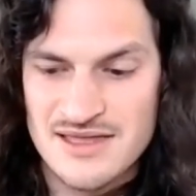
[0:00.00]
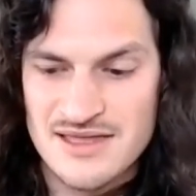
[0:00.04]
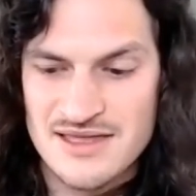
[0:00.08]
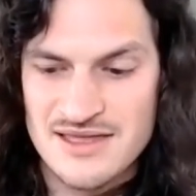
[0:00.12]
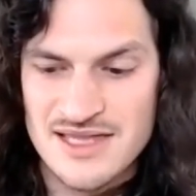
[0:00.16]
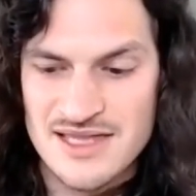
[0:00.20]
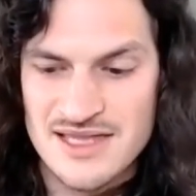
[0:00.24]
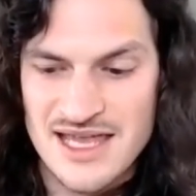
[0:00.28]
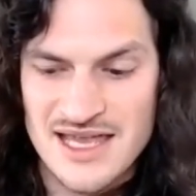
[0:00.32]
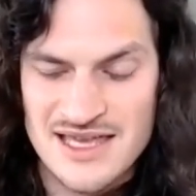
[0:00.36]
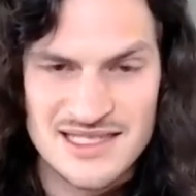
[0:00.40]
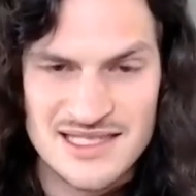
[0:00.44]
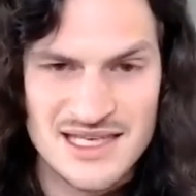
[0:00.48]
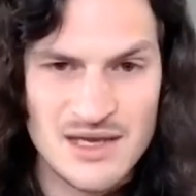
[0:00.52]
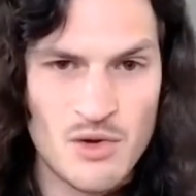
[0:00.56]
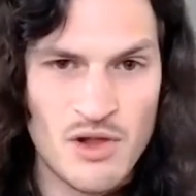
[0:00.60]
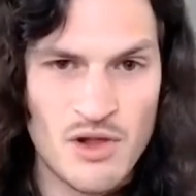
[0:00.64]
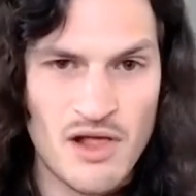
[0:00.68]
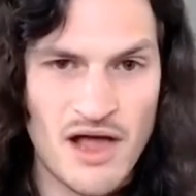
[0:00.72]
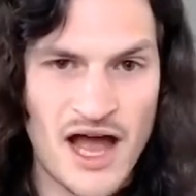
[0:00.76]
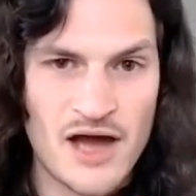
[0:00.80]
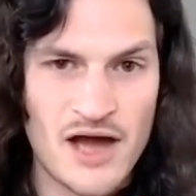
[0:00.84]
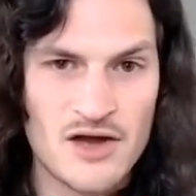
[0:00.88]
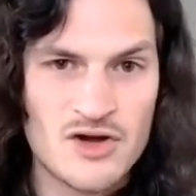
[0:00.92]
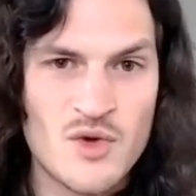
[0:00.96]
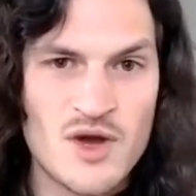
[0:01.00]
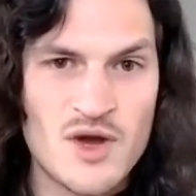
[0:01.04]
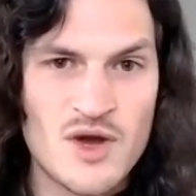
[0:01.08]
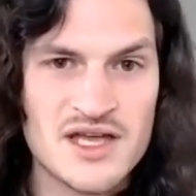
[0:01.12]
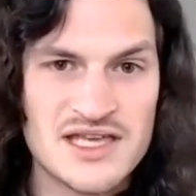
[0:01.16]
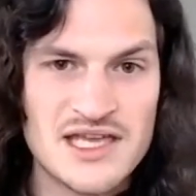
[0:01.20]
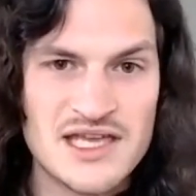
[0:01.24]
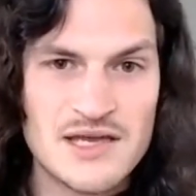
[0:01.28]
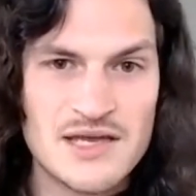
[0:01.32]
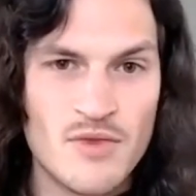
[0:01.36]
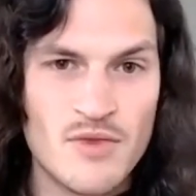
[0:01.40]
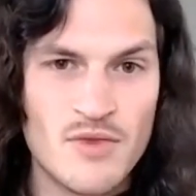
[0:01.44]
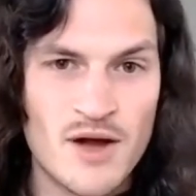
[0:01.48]
they say, well, how do I
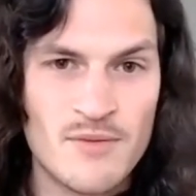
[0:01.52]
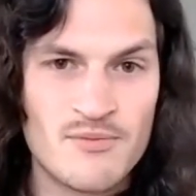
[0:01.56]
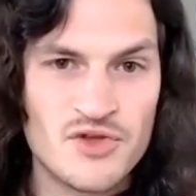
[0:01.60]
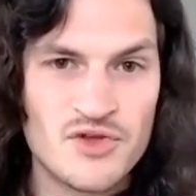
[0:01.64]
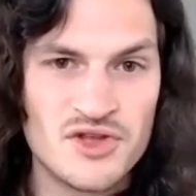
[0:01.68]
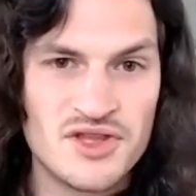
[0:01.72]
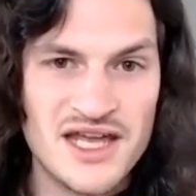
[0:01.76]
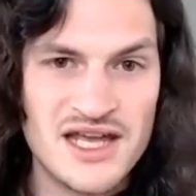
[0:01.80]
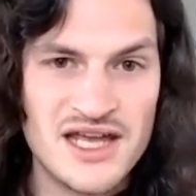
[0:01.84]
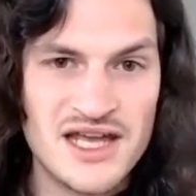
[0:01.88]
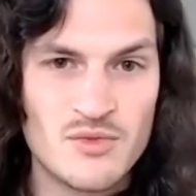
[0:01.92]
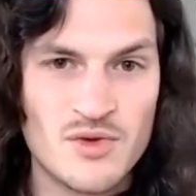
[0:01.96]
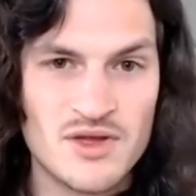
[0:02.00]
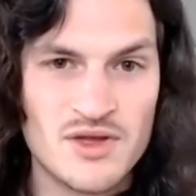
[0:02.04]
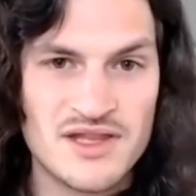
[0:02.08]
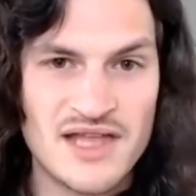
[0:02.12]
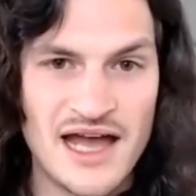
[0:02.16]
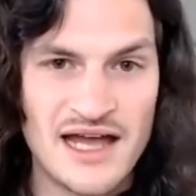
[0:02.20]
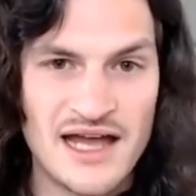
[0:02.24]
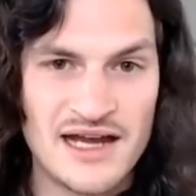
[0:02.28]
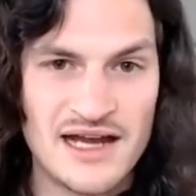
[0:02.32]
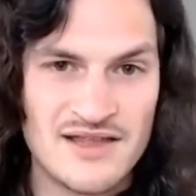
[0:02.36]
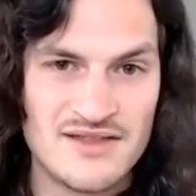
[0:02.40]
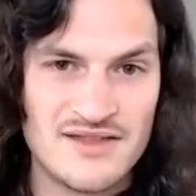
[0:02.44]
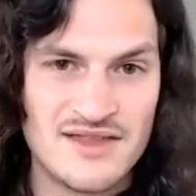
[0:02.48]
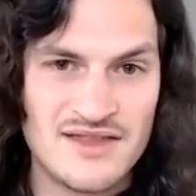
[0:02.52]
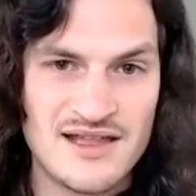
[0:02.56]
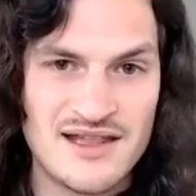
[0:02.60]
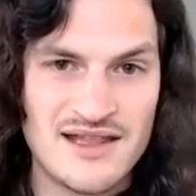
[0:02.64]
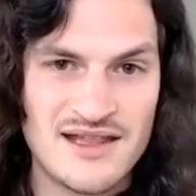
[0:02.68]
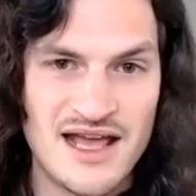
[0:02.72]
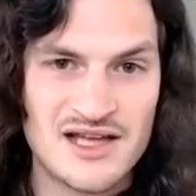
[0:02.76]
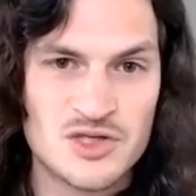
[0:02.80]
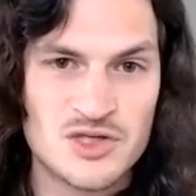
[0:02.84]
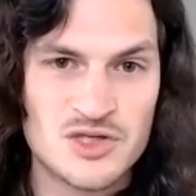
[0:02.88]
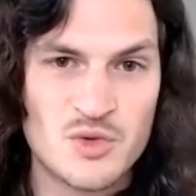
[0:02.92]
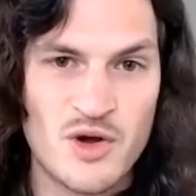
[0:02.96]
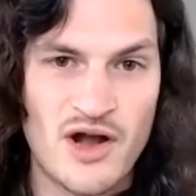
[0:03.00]
keep up to date with that? And then
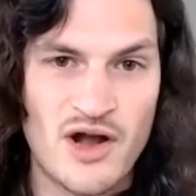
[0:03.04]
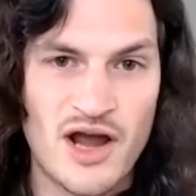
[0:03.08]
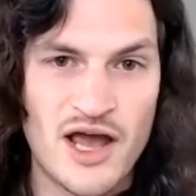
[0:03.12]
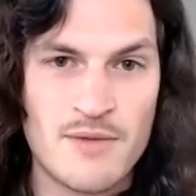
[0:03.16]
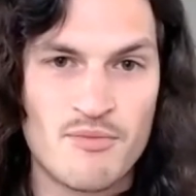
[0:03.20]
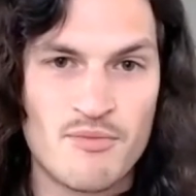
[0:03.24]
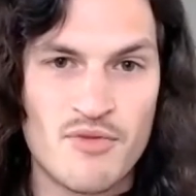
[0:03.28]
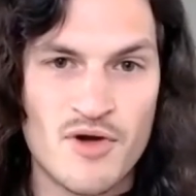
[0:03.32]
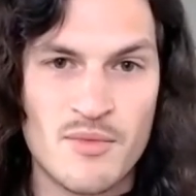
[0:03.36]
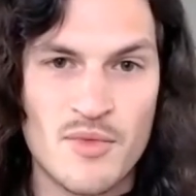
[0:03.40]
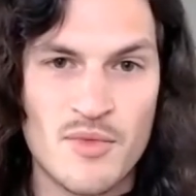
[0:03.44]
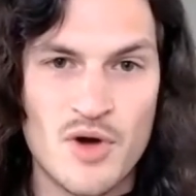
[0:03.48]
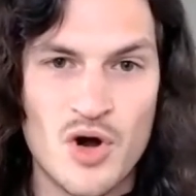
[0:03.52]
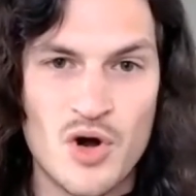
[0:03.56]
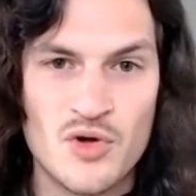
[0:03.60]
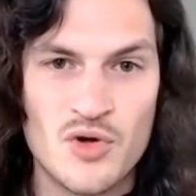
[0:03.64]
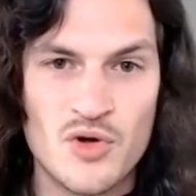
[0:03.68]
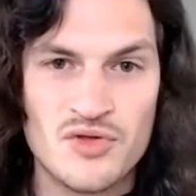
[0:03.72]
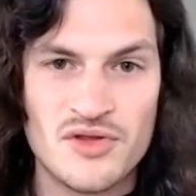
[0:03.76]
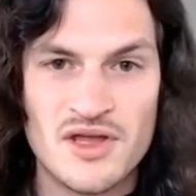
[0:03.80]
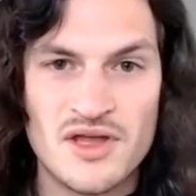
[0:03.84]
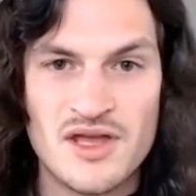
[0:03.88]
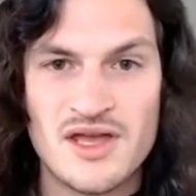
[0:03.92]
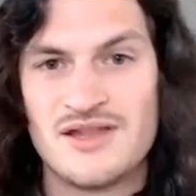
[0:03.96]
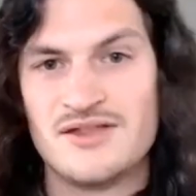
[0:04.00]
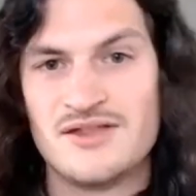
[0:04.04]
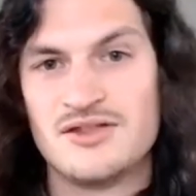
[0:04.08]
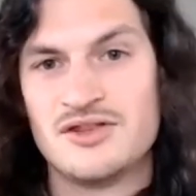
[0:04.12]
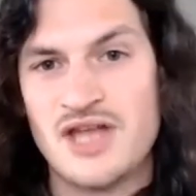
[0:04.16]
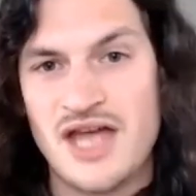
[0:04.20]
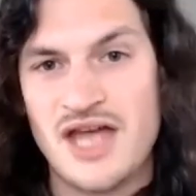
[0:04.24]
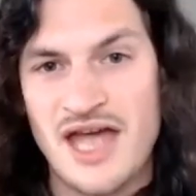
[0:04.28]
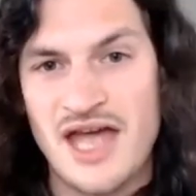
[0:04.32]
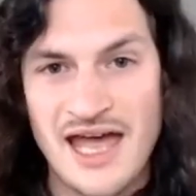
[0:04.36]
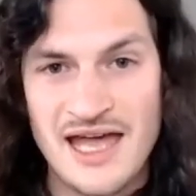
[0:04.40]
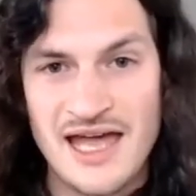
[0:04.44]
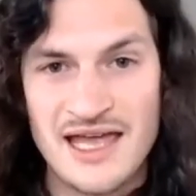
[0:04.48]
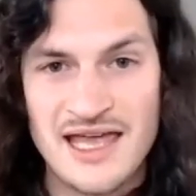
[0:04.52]
that's where I promote the
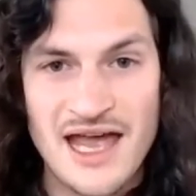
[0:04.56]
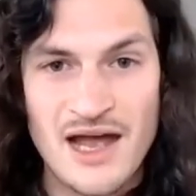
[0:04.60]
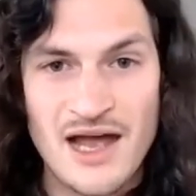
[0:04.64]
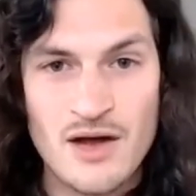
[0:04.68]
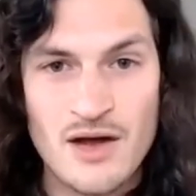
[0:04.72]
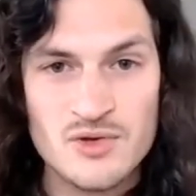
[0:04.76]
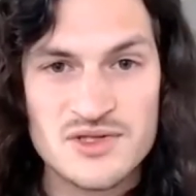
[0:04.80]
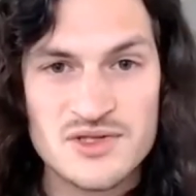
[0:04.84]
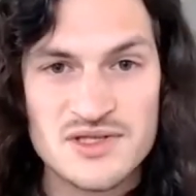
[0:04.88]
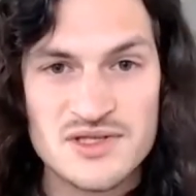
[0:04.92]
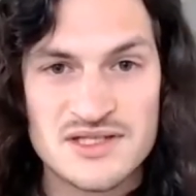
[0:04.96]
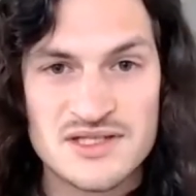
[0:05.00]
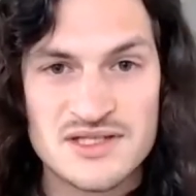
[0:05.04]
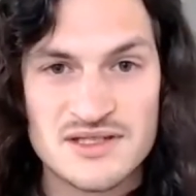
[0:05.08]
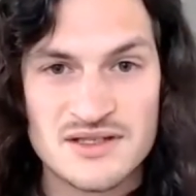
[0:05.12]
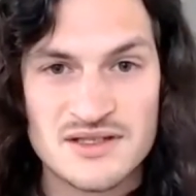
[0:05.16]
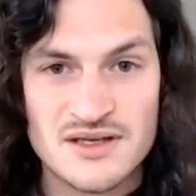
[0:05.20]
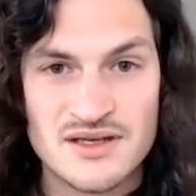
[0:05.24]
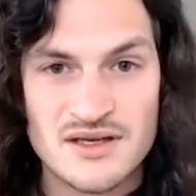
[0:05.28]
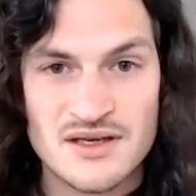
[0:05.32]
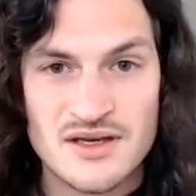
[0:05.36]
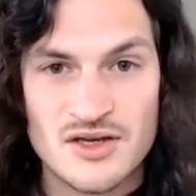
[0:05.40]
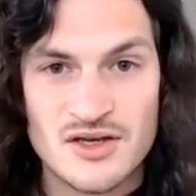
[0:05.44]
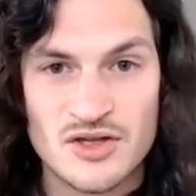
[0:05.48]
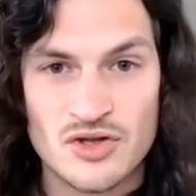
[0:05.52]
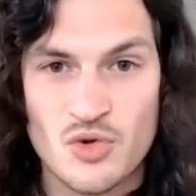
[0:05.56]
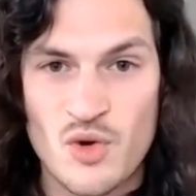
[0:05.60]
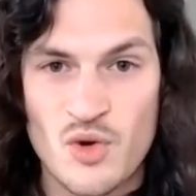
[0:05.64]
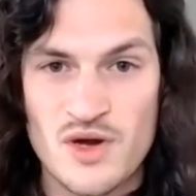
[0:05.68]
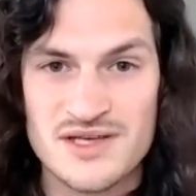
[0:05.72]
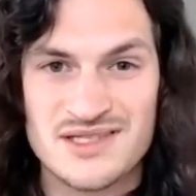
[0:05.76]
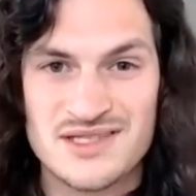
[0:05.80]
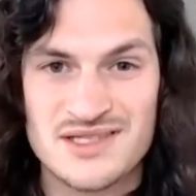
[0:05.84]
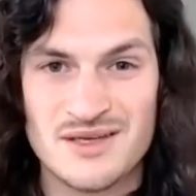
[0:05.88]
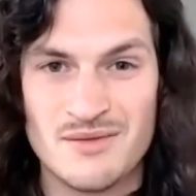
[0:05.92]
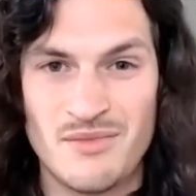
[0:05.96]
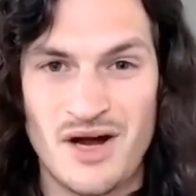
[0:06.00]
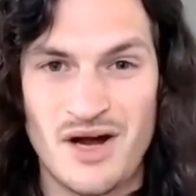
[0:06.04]
Hangouts
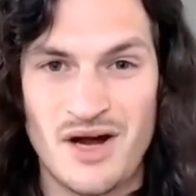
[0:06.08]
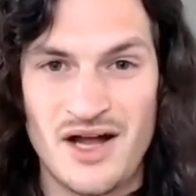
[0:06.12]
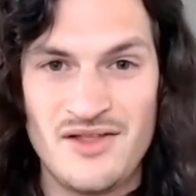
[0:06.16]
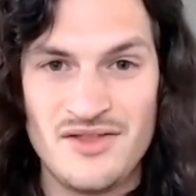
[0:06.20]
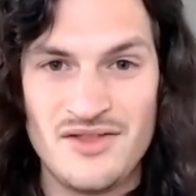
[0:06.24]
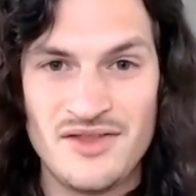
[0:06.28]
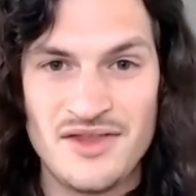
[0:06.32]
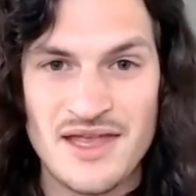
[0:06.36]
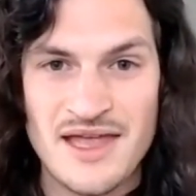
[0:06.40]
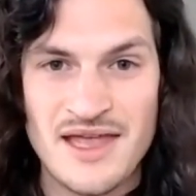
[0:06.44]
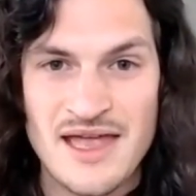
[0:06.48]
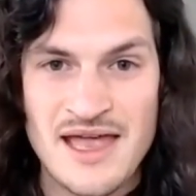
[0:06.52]
twice a month.